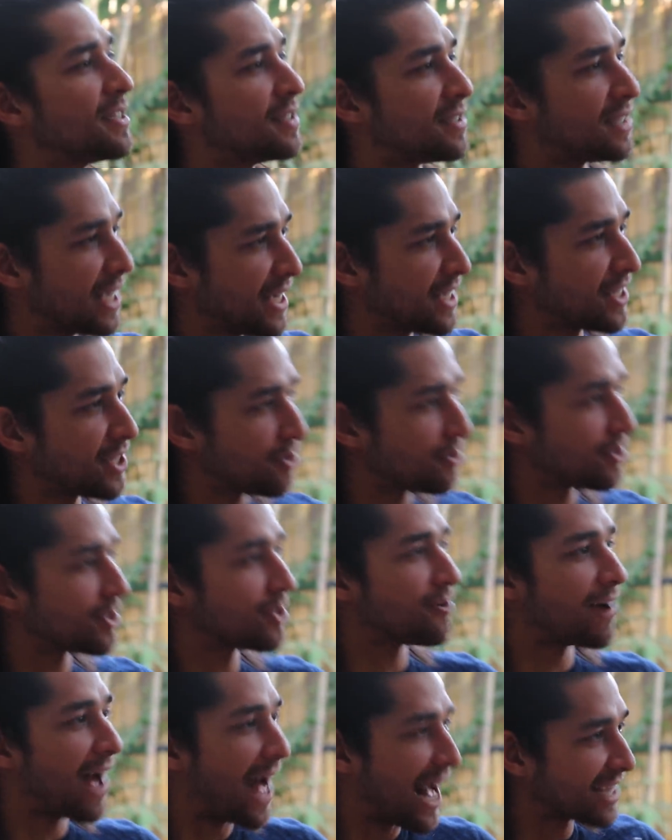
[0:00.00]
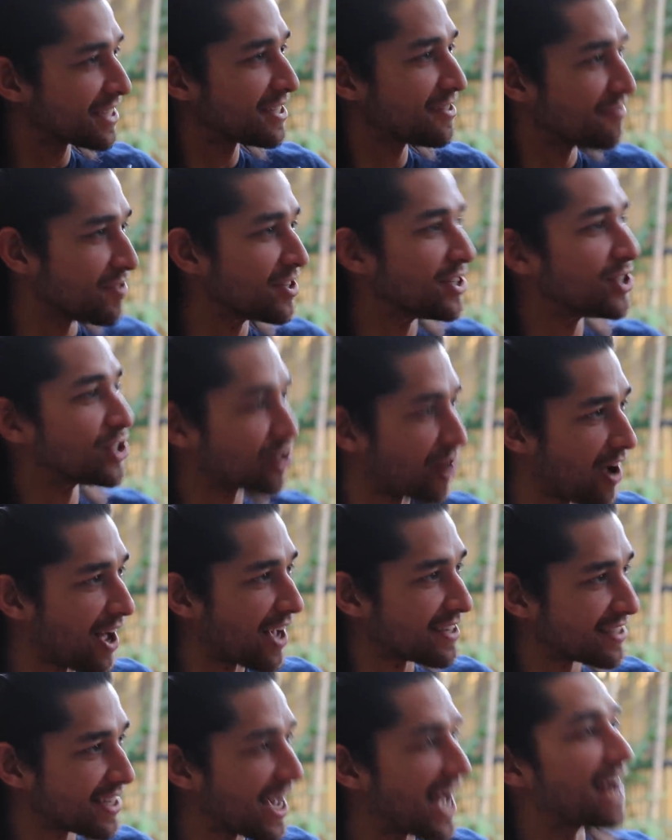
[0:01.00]
it take you to actively
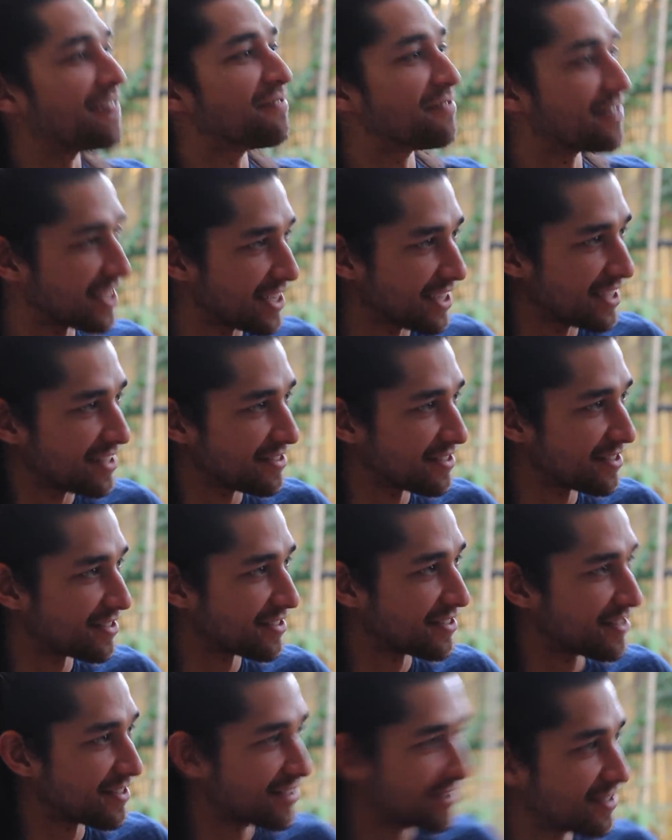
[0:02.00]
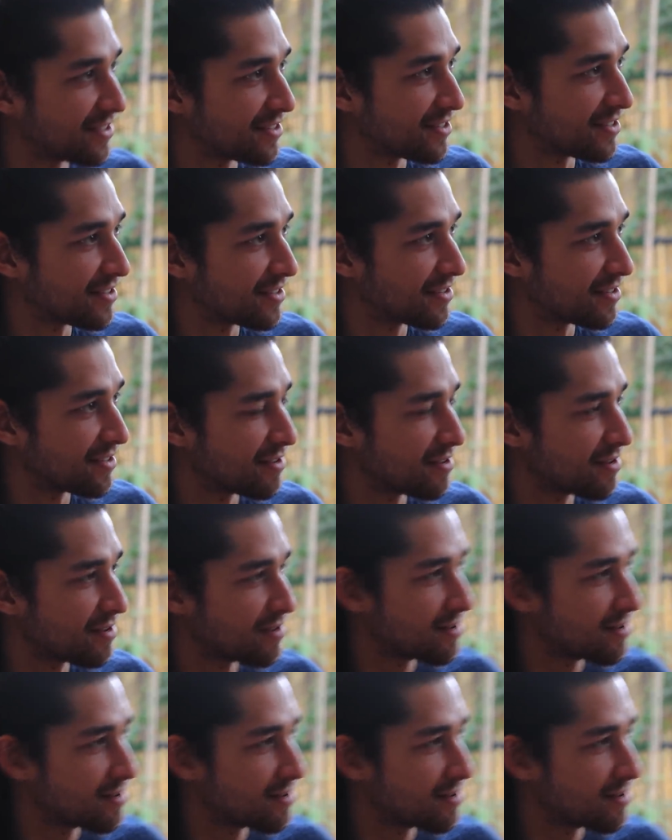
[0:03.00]
try to have Four kids? Four months. So